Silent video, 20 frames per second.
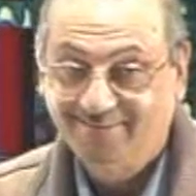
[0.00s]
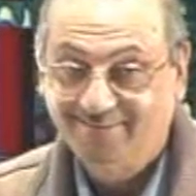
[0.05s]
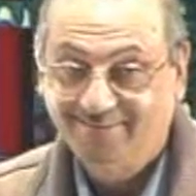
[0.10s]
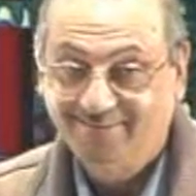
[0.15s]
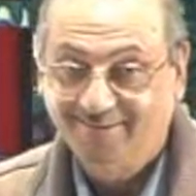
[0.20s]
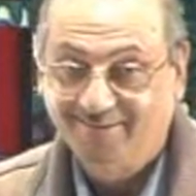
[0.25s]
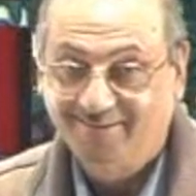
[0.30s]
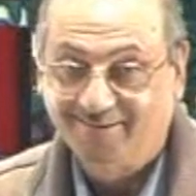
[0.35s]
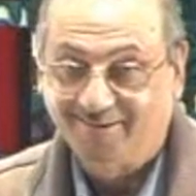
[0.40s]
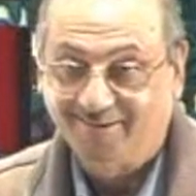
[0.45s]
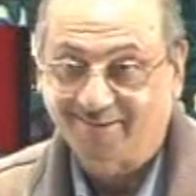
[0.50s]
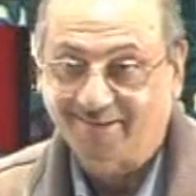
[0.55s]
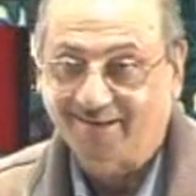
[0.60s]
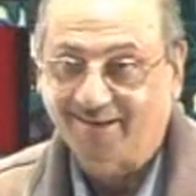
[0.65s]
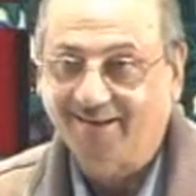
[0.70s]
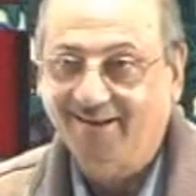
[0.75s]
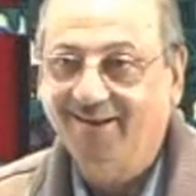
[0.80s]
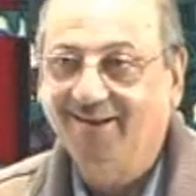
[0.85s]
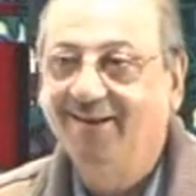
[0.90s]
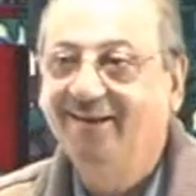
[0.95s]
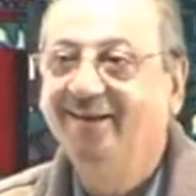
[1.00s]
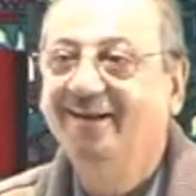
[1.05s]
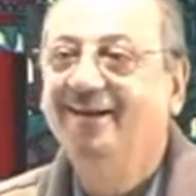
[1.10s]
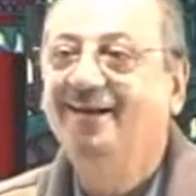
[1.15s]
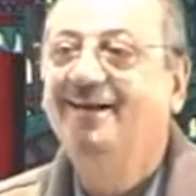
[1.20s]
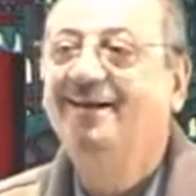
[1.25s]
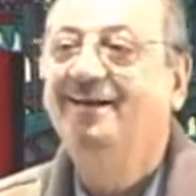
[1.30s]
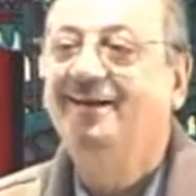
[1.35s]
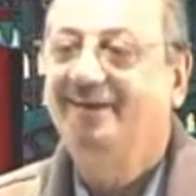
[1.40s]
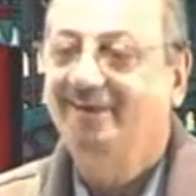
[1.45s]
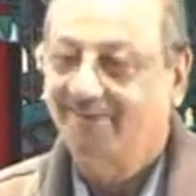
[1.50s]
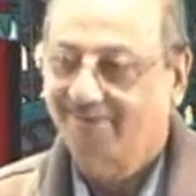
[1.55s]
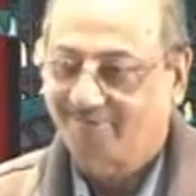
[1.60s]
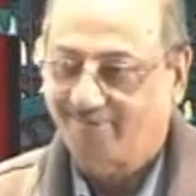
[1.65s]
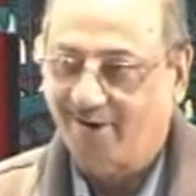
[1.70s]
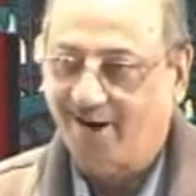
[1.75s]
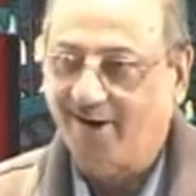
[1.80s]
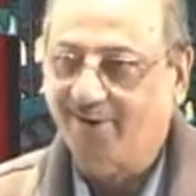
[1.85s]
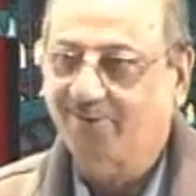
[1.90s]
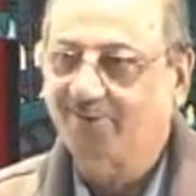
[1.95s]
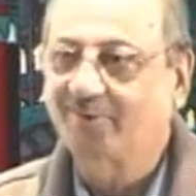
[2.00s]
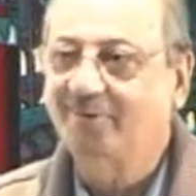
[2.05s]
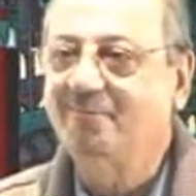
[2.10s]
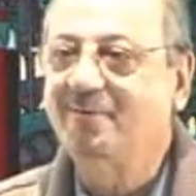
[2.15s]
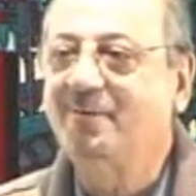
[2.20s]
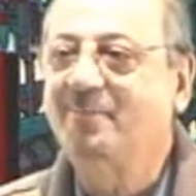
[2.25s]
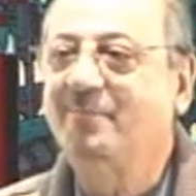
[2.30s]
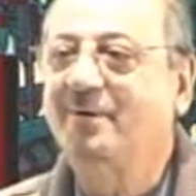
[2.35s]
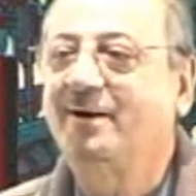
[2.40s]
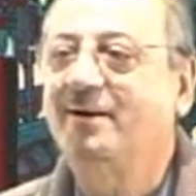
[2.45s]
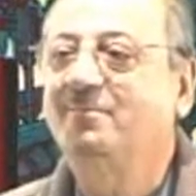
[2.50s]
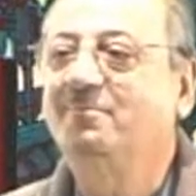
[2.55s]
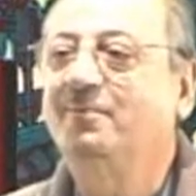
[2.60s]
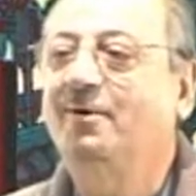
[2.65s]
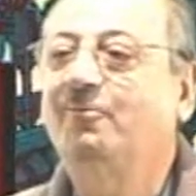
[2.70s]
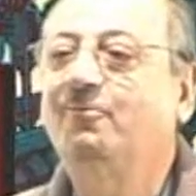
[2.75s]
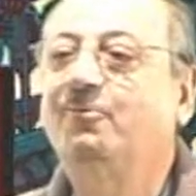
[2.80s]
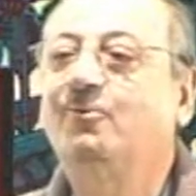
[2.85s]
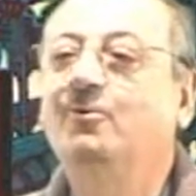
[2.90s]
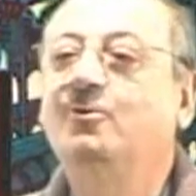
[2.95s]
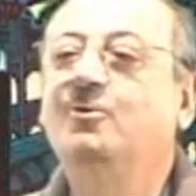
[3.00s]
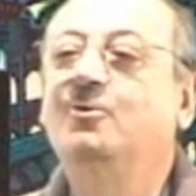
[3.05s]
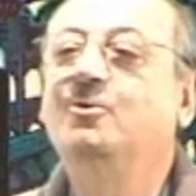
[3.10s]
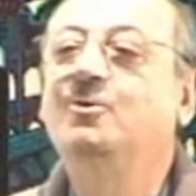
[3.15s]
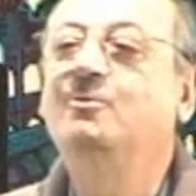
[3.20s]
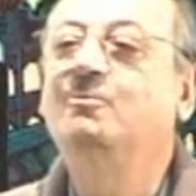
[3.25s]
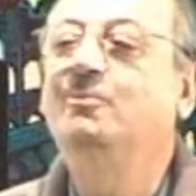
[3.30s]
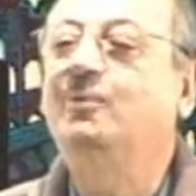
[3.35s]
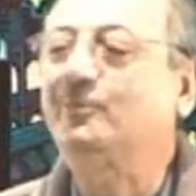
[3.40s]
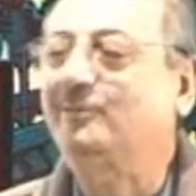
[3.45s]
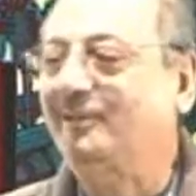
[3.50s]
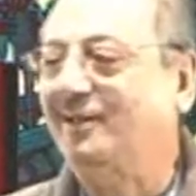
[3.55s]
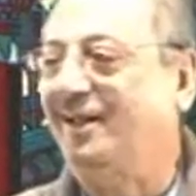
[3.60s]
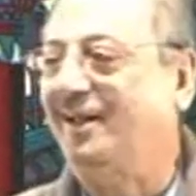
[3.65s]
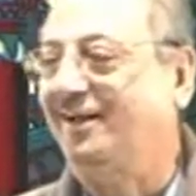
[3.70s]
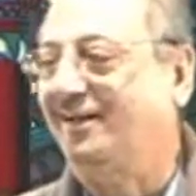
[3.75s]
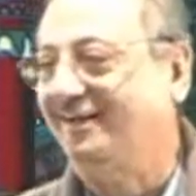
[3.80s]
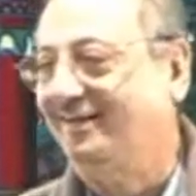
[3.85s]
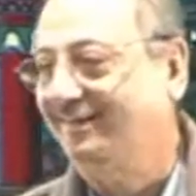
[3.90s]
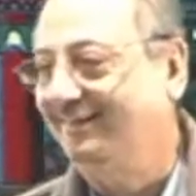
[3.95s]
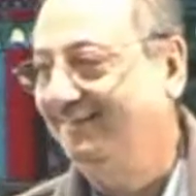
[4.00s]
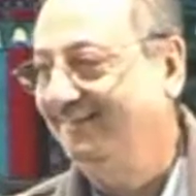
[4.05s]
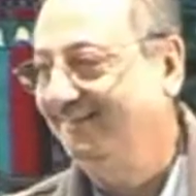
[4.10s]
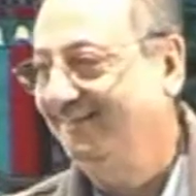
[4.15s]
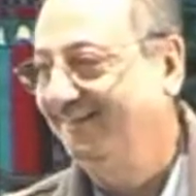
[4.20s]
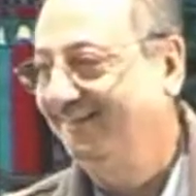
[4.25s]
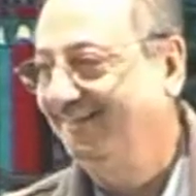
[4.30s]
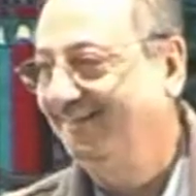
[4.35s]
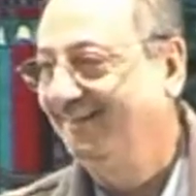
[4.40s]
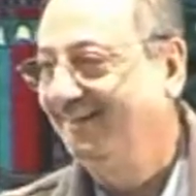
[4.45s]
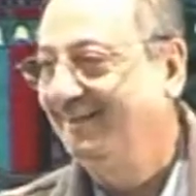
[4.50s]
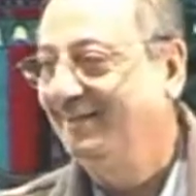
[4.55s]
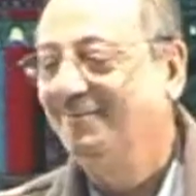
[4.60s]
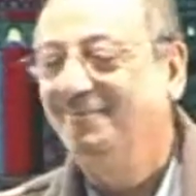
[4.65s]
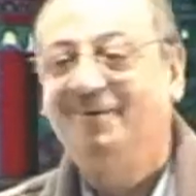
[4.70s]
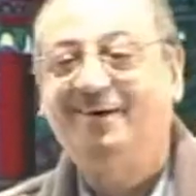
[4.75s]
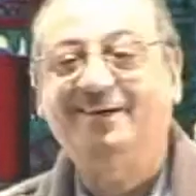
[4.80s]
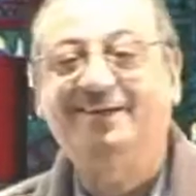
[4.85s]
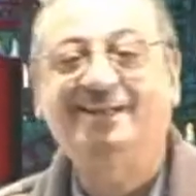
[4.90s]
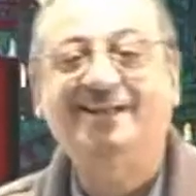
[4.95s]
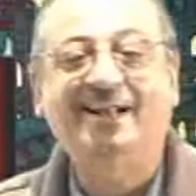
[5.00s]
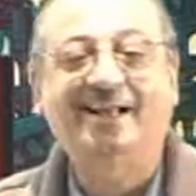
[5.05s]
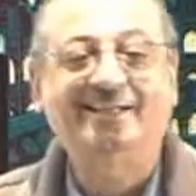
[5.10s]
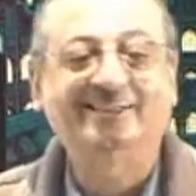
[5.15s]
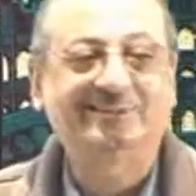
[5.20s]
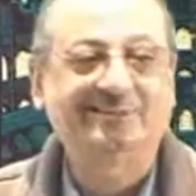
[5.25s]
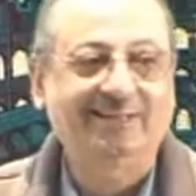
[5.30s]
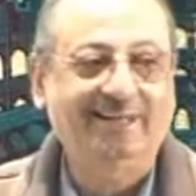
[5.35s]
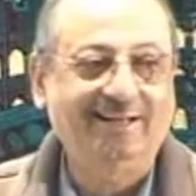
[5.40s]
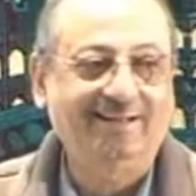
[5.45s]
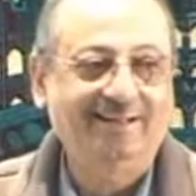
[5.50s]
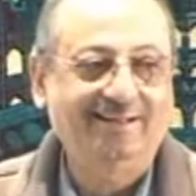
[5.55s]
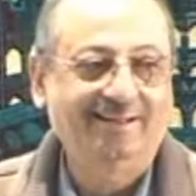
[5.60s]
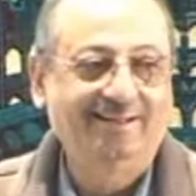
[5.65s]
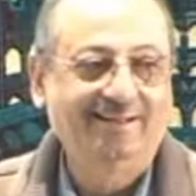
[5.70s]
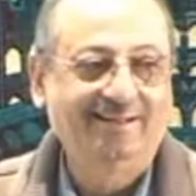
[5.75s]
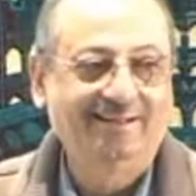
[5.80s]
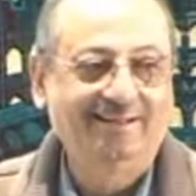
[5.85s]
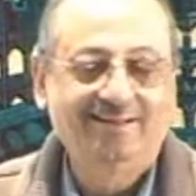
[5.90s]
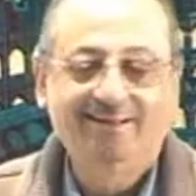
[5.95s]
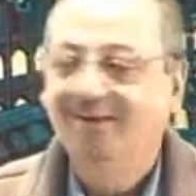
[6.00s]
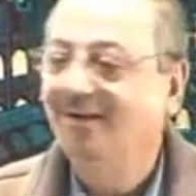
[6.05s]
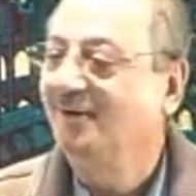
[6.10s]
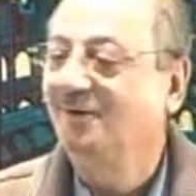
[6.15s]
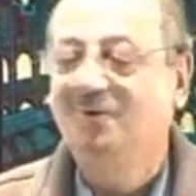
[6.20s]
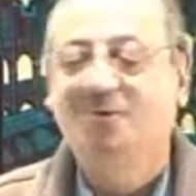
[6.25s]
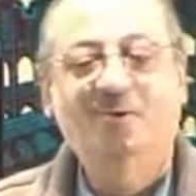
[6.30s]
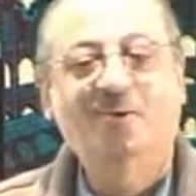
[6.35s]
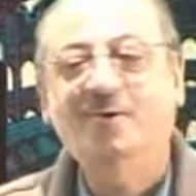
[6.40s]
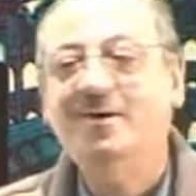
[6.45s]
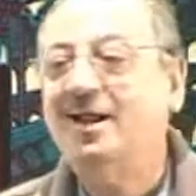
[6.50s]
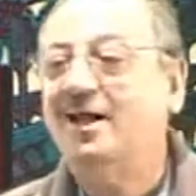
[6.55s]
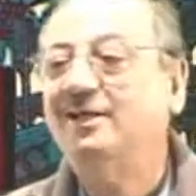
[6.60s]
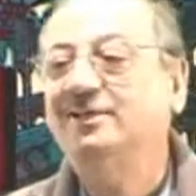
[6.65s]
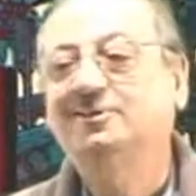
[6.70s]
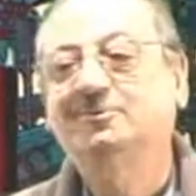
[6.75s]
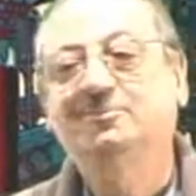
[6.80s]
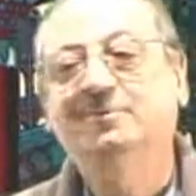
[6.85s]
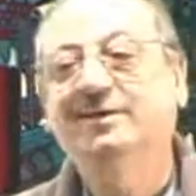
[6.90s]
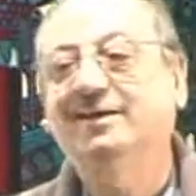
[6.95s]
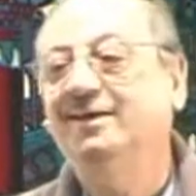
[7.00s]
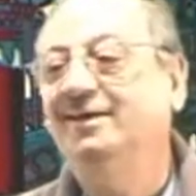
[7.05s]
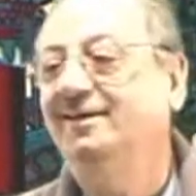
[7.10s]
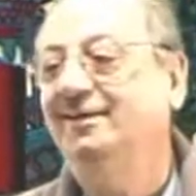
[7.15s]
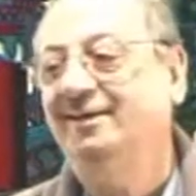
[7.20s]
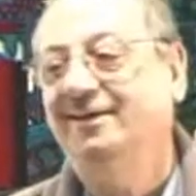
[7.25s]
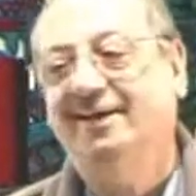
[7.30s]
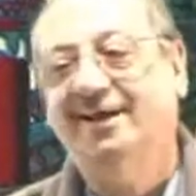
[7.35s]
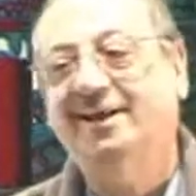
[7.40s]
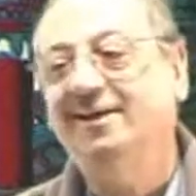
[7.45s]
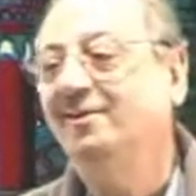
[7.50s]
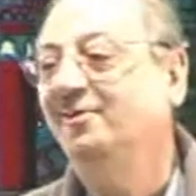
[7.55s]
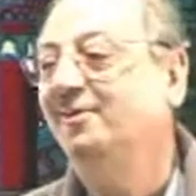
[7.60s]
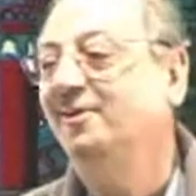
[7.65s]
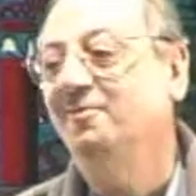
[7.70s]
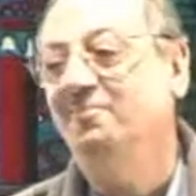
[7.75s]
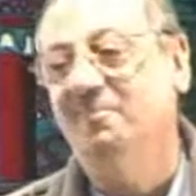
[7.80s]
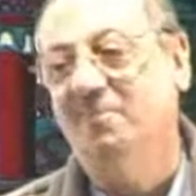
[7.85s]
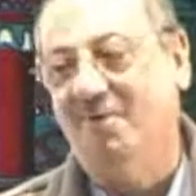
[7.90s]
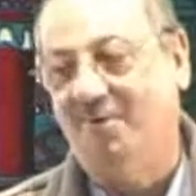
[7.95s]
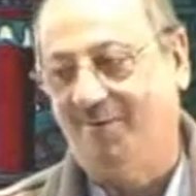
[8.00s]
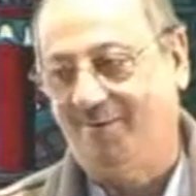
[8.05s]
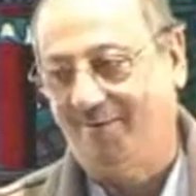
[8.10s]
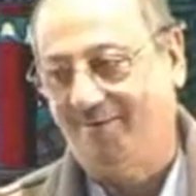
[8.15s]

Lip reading: Okay? Try to remember. Mafulun mutlaq. What did I say? Don't ask me anything more.